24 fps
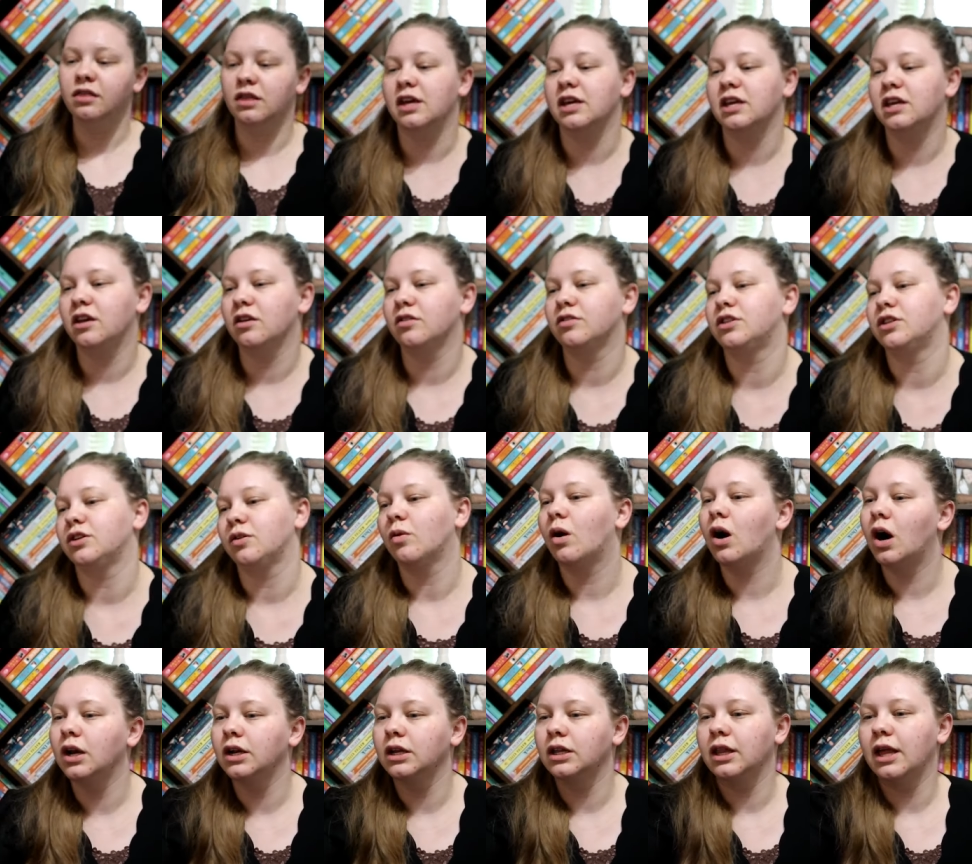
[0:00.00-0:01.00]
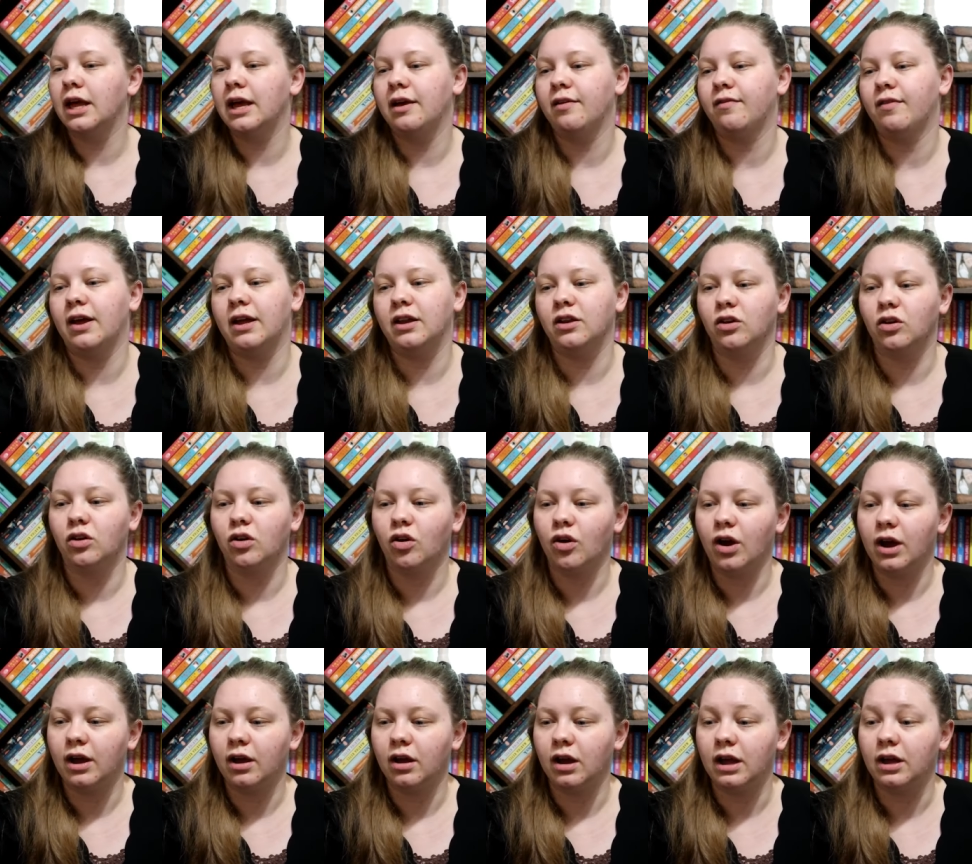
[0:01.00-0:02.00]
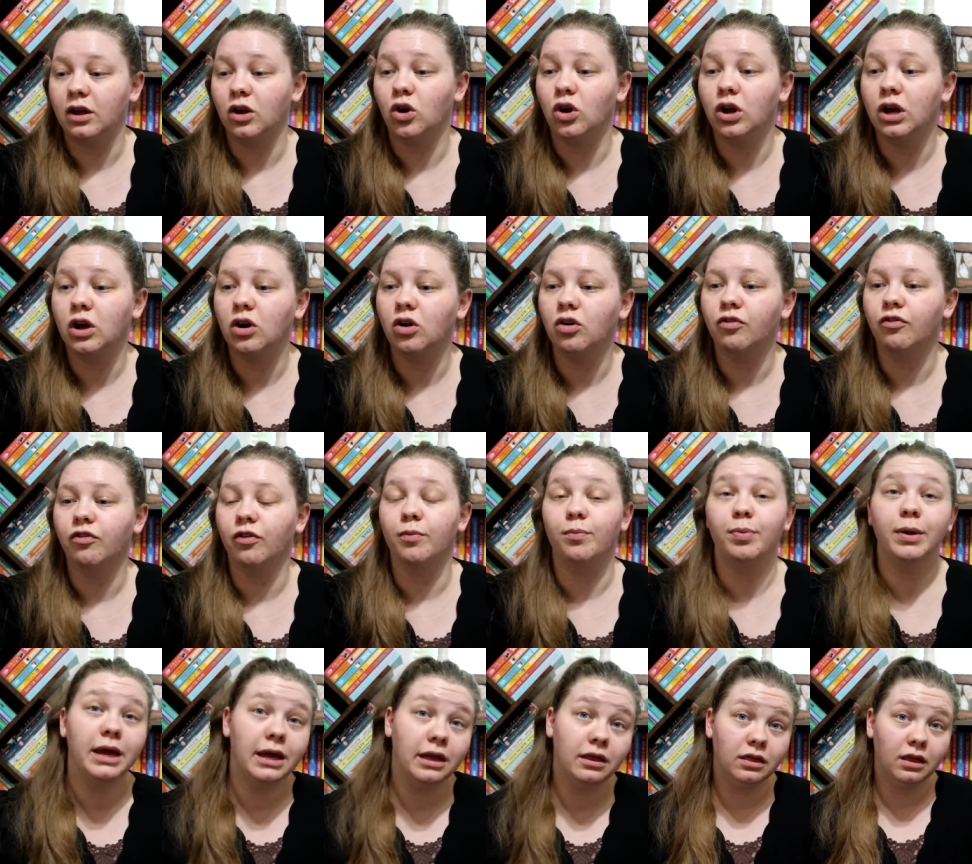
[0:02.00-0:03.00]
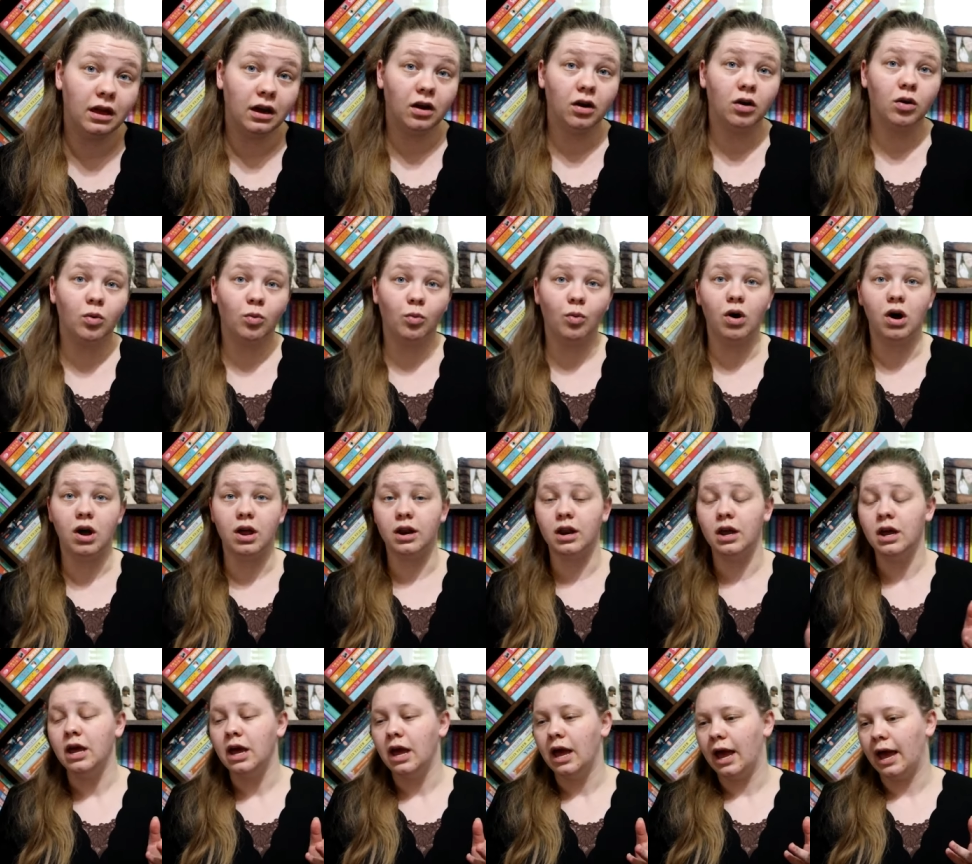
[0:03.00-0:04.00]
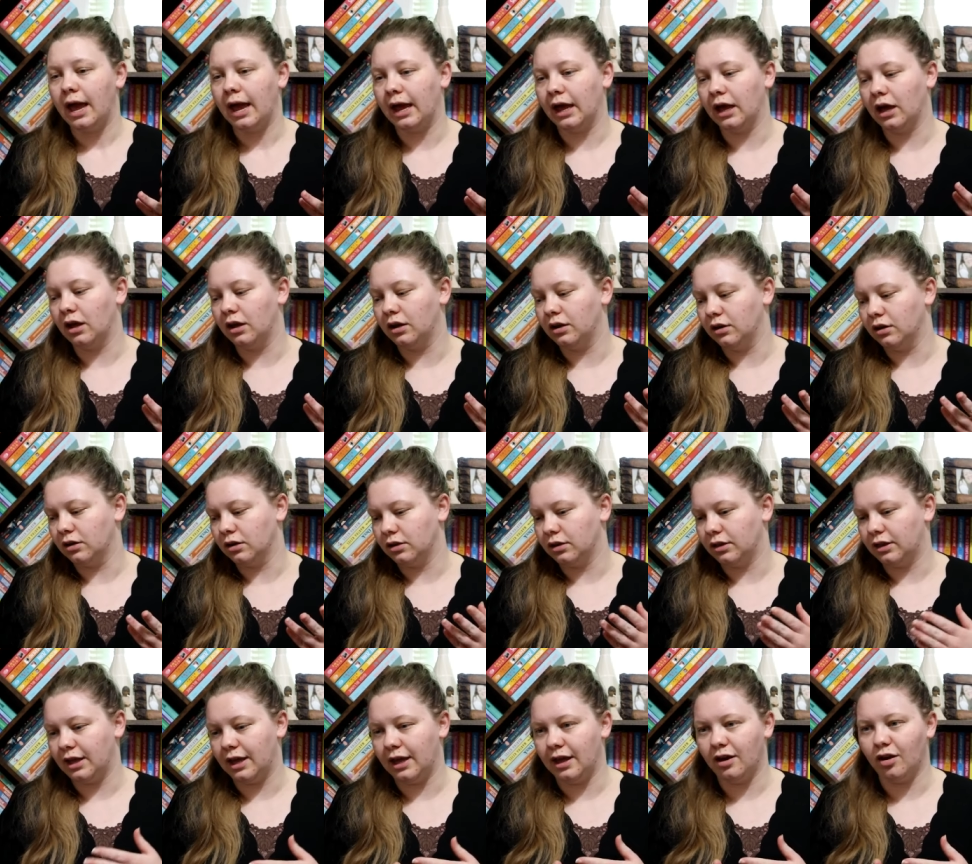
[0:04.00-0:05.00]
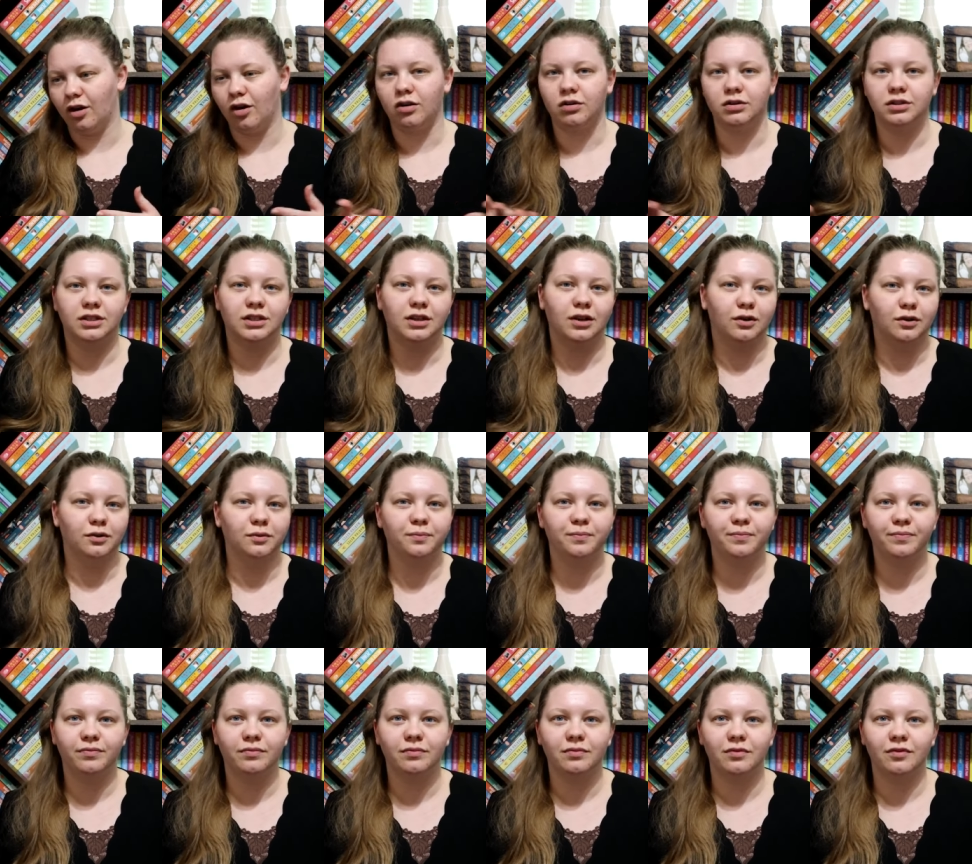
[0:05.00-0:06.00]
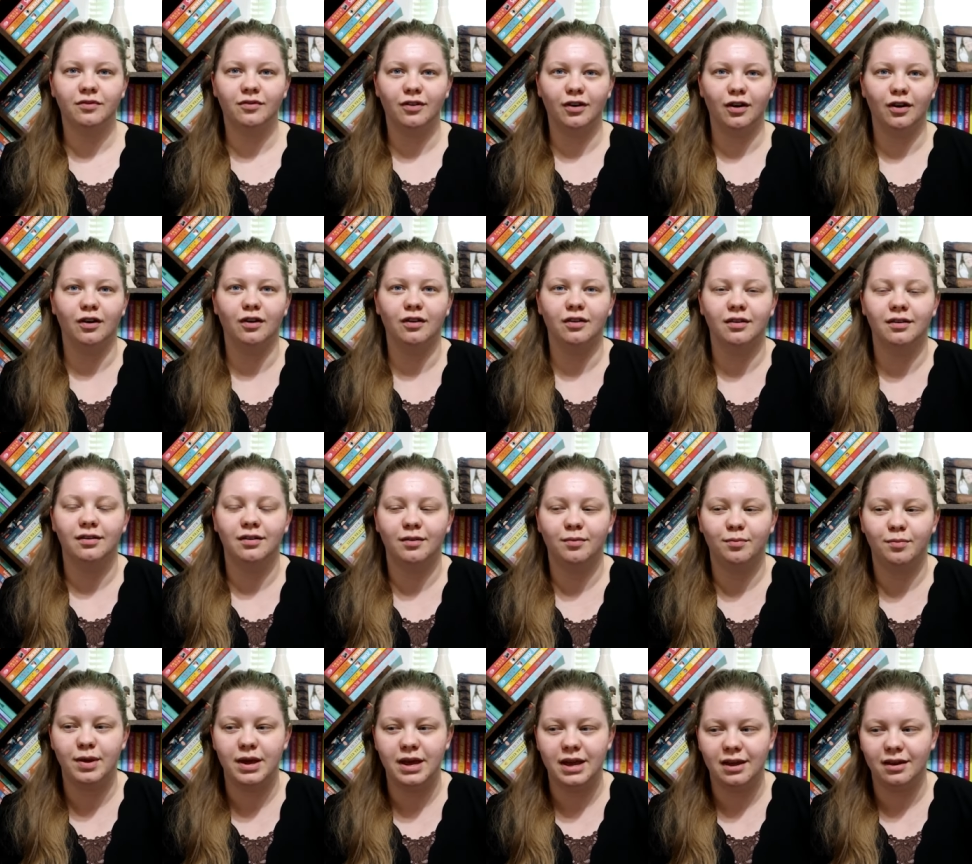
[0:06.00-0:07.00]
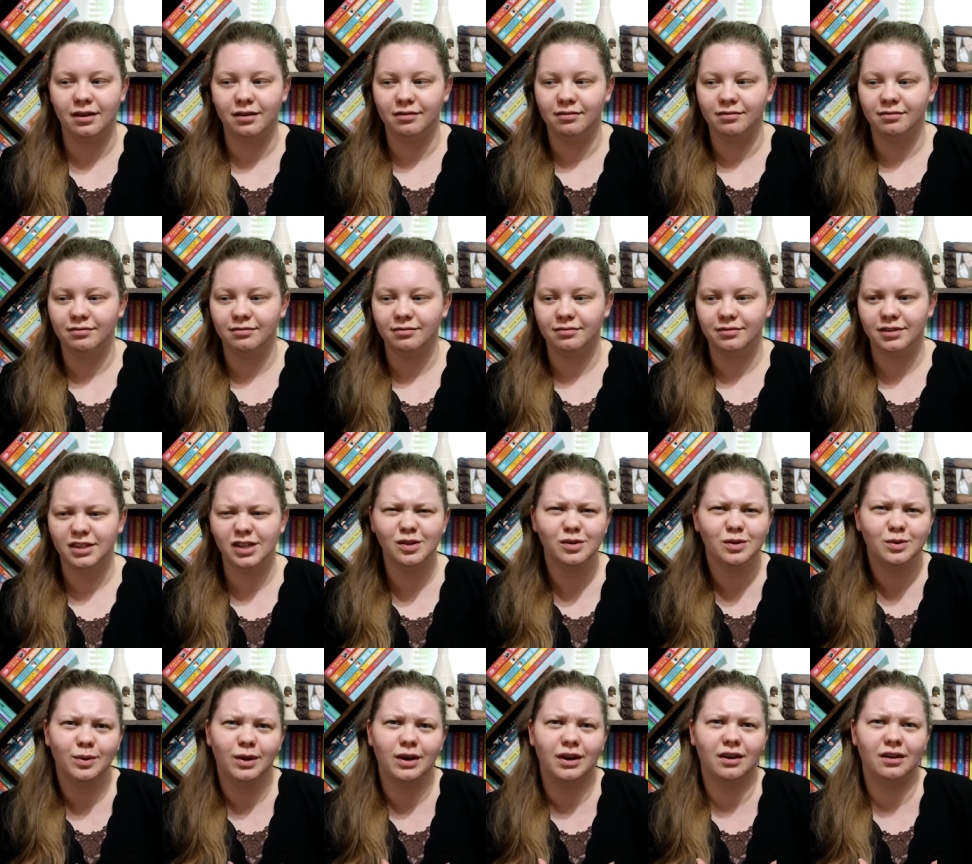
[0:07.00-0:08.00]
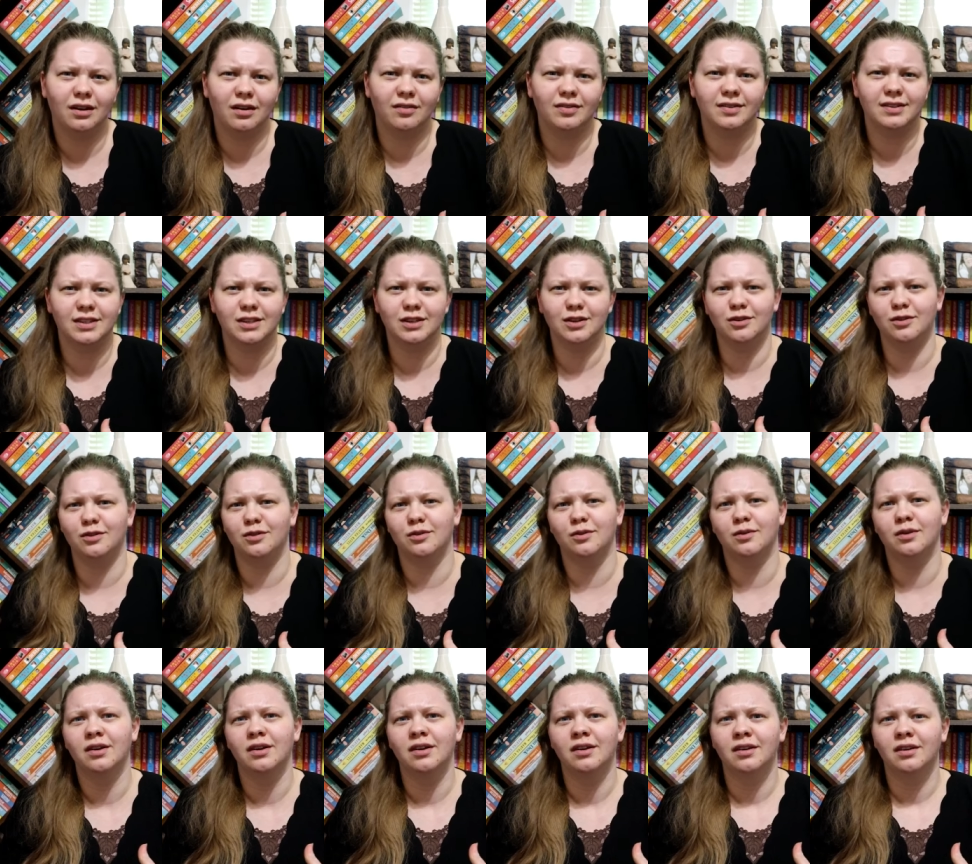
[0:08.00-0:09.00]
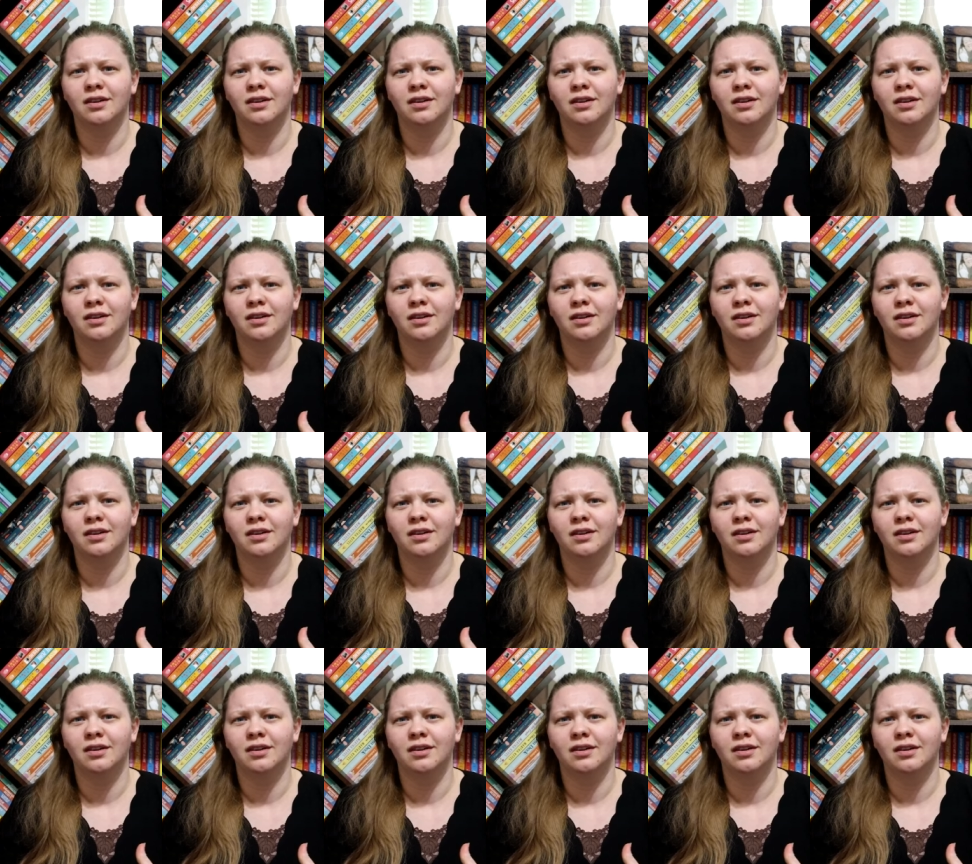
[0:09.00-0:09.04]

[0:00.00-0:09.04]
thank you to Enclave and, Craig, and Kregel for being there, one and then also for being so sweet enough to